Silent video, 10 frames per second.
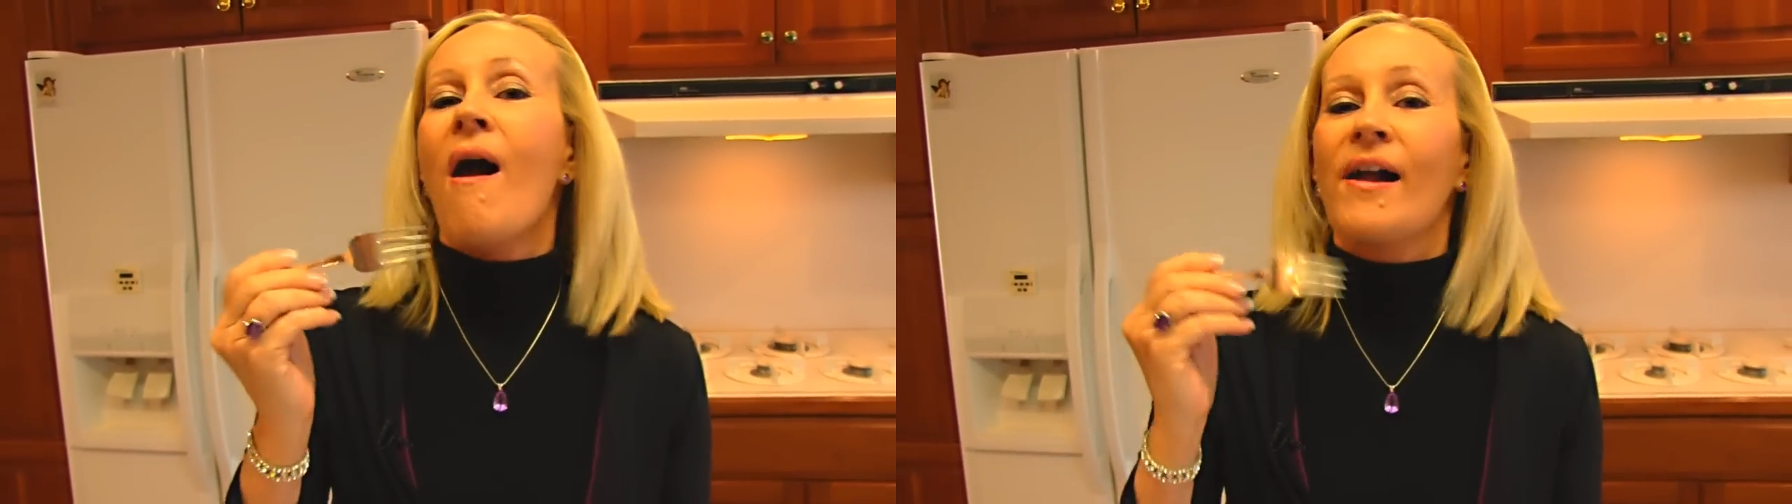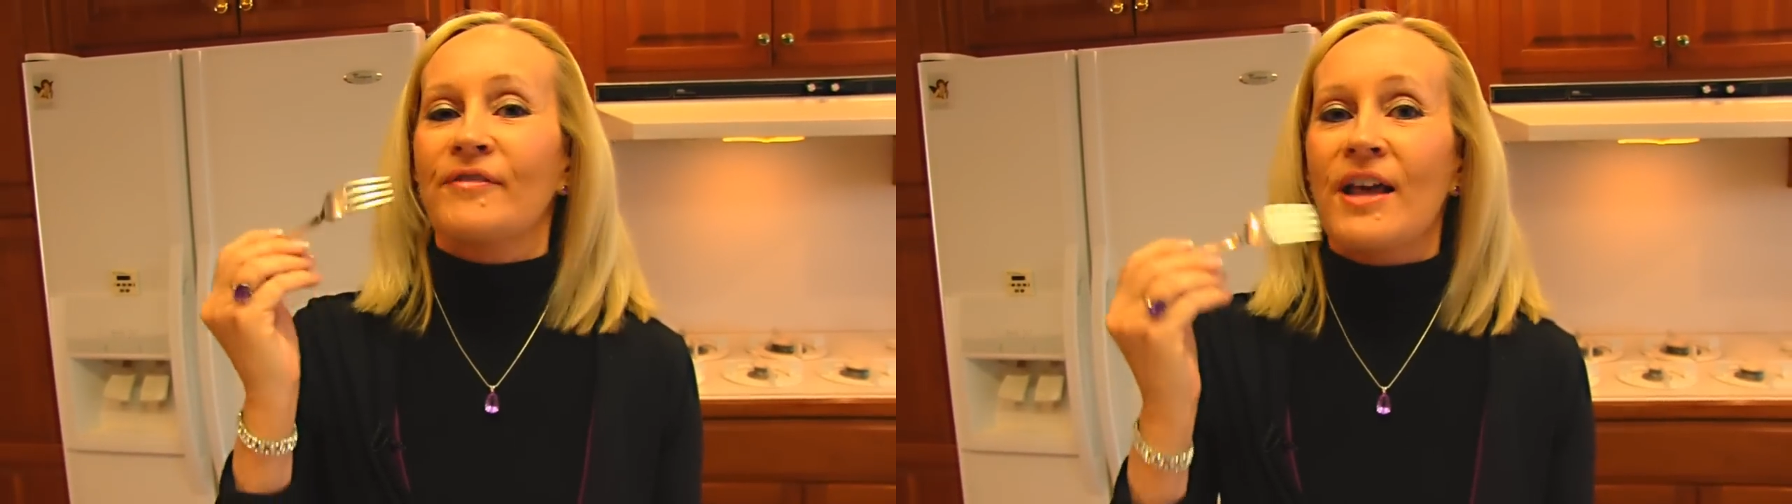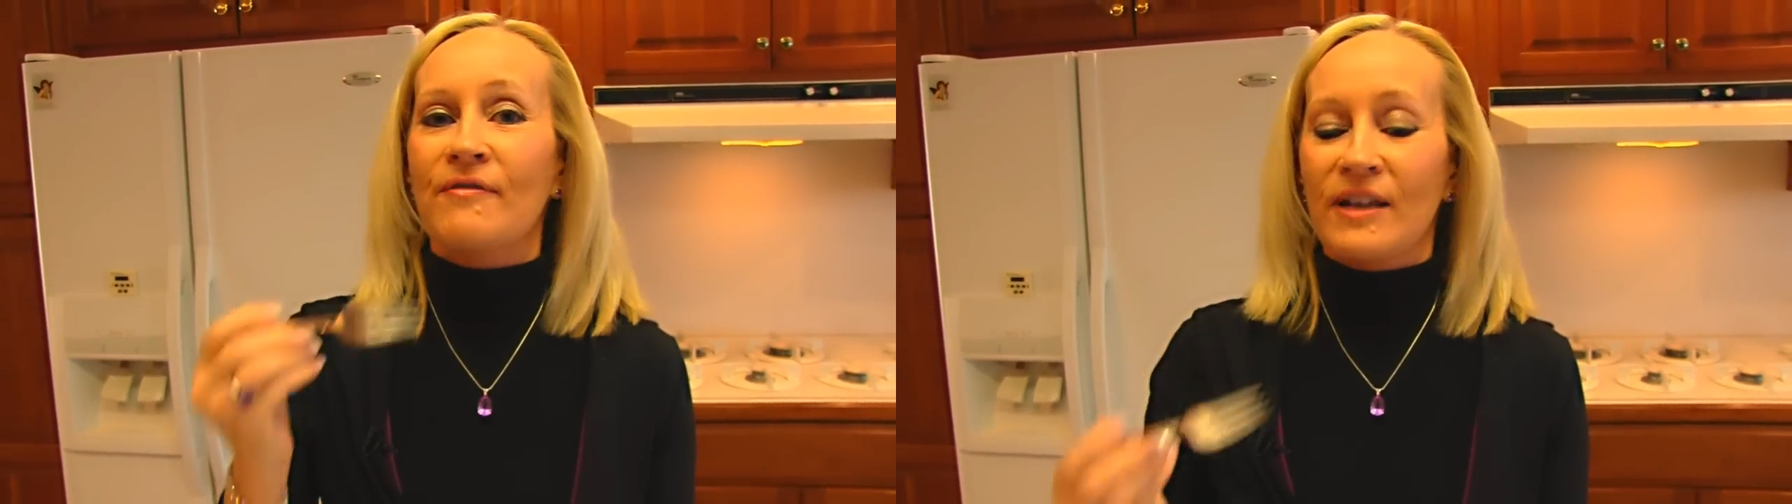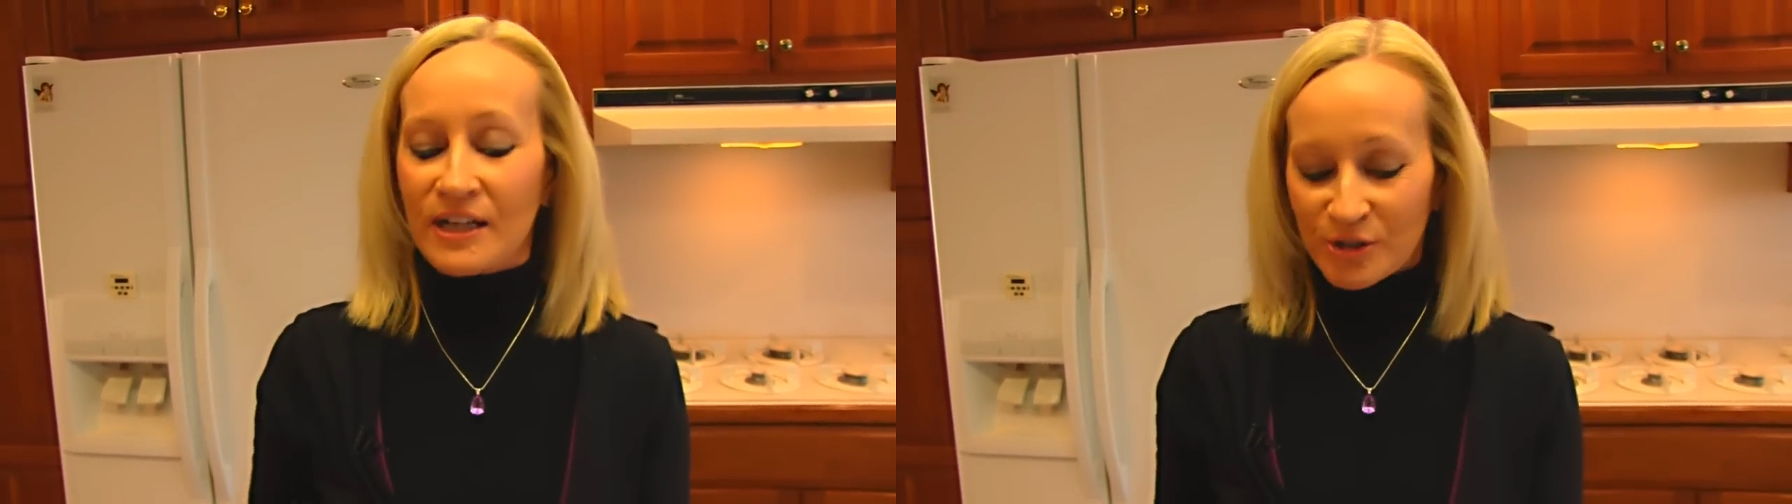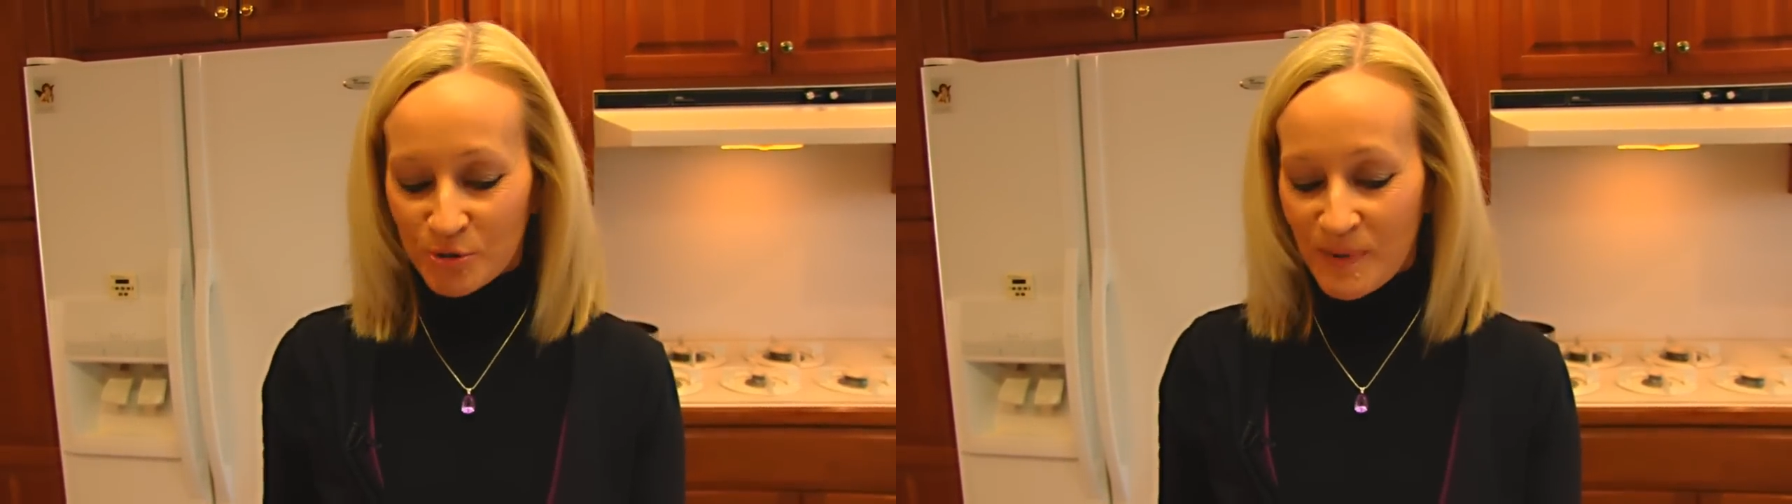I have to have that
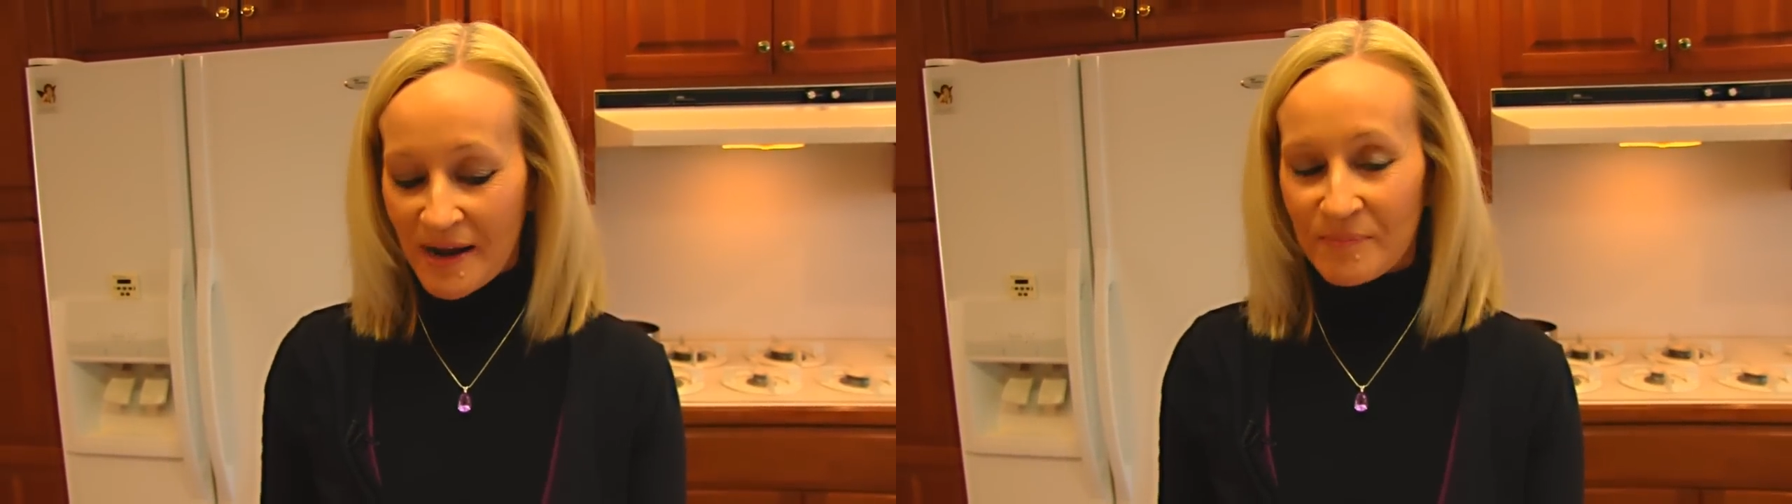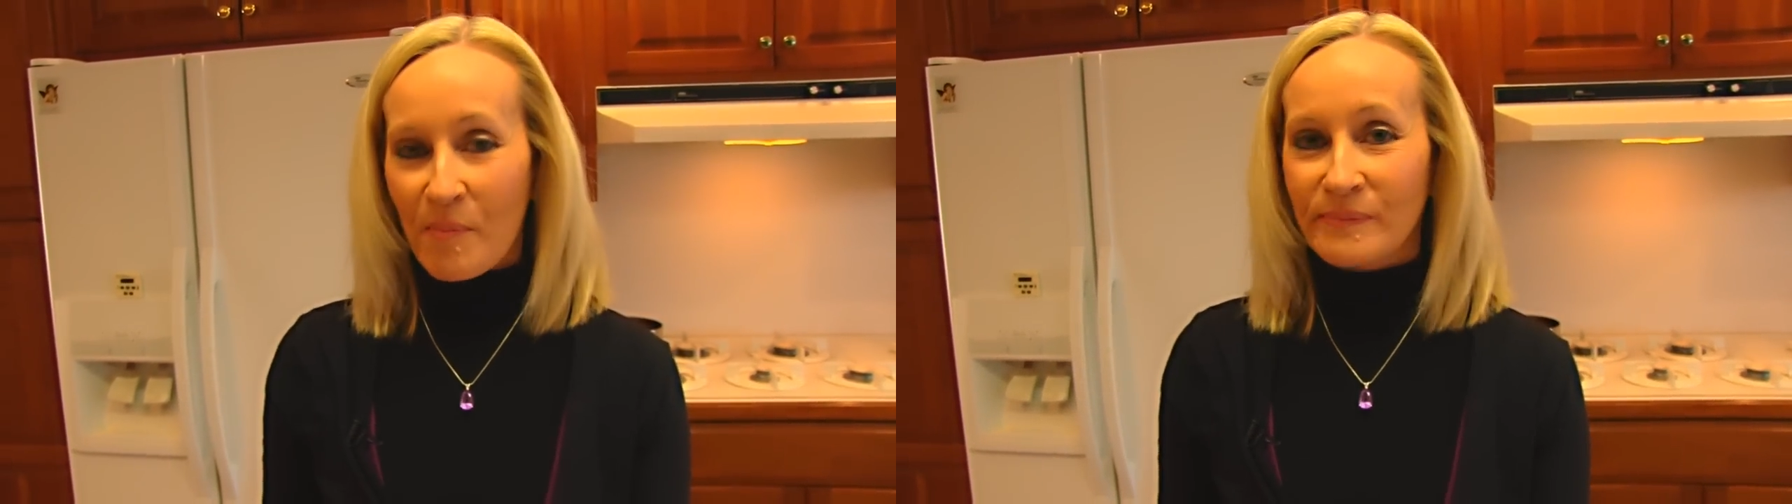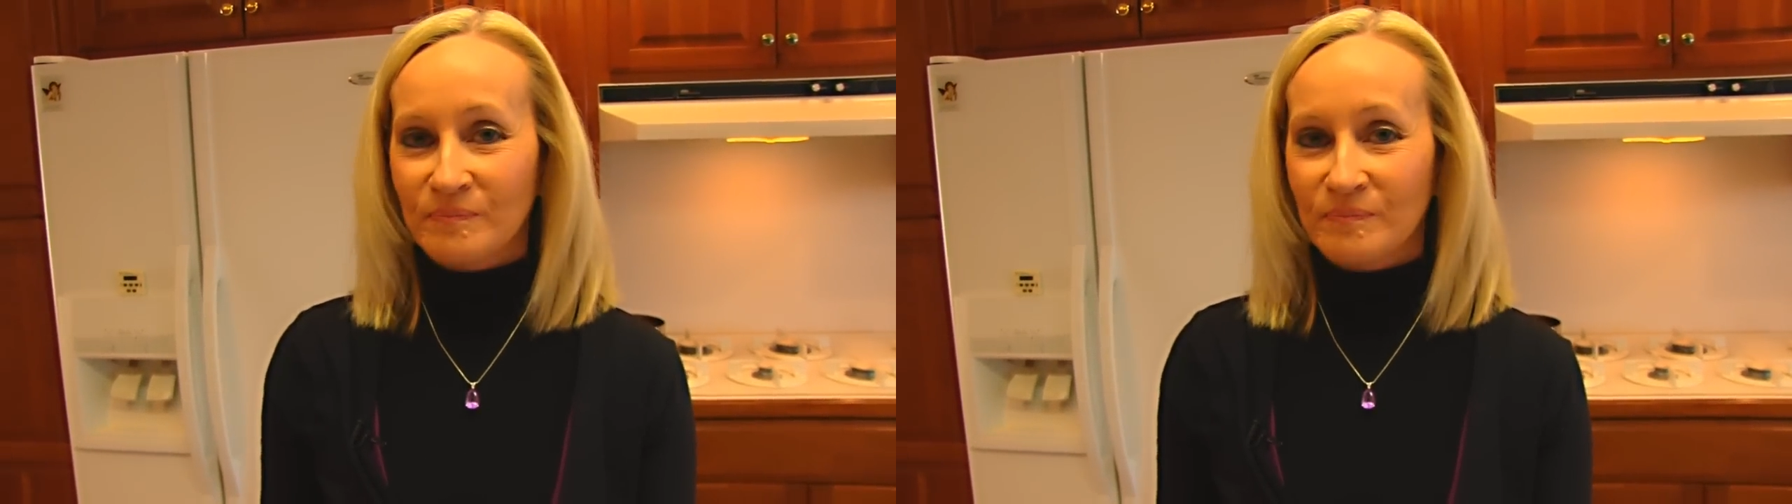extra bite.